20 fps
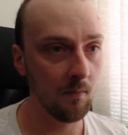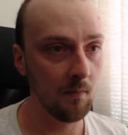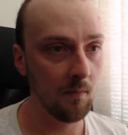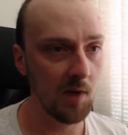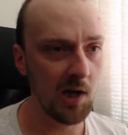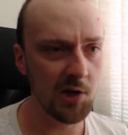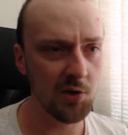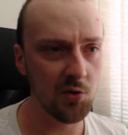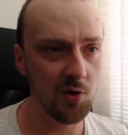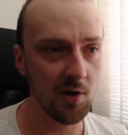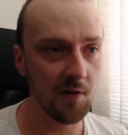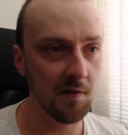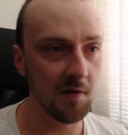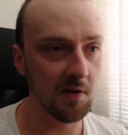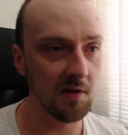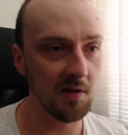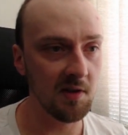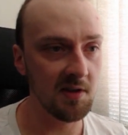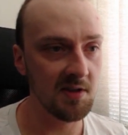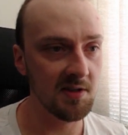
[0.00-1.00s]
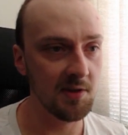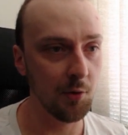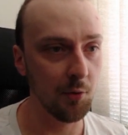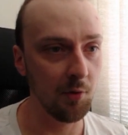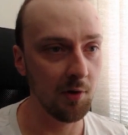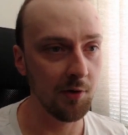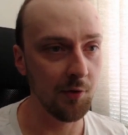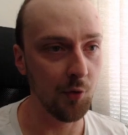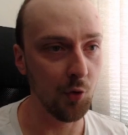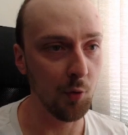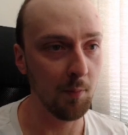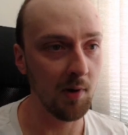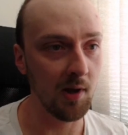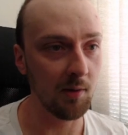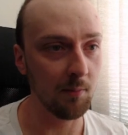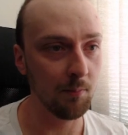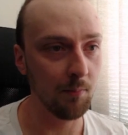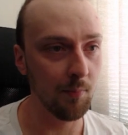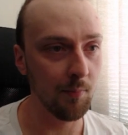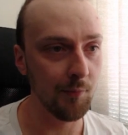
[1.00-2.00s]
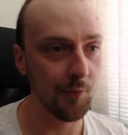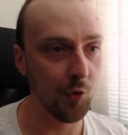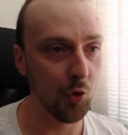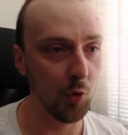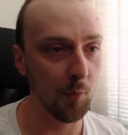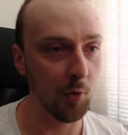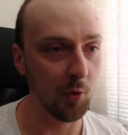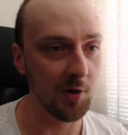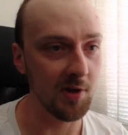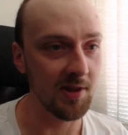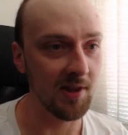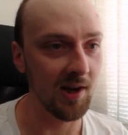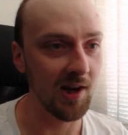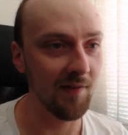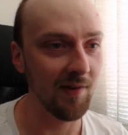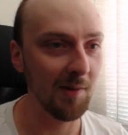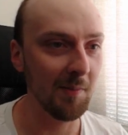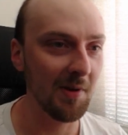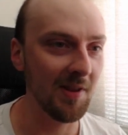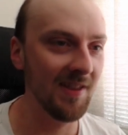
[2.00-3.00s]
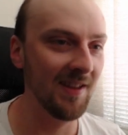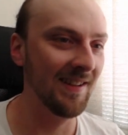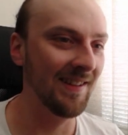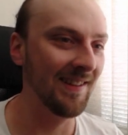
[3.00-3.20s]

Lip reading: Actually, I think this is the only throw block in the level, but